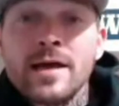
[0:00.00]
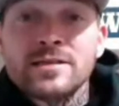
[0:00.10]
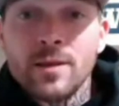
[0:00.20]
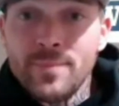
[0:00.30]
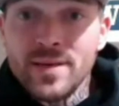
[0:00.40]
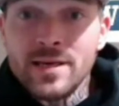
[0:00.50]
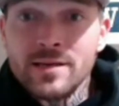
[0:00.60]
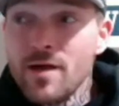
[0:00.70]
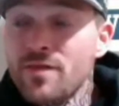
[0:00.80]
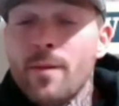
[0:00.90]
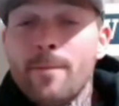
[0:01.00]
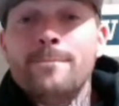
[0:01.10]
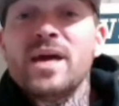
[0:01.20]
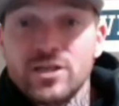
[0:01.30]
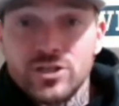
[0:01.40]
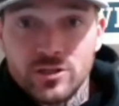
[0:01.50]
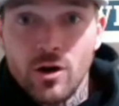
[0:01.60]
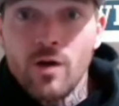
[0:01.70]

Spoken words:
to being the bitch of